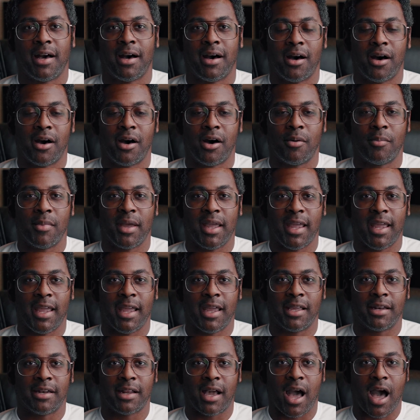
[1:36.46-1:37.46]

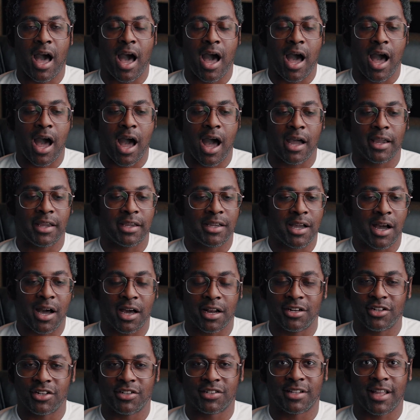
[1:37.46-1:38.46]
And I
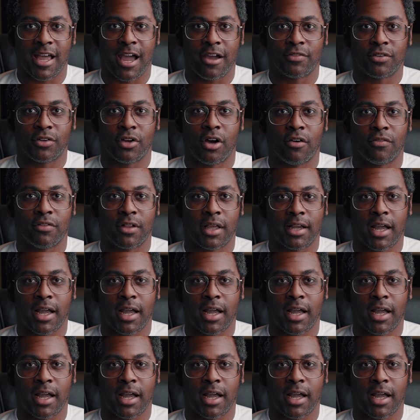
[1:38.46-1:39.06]
kind of just laughed it off.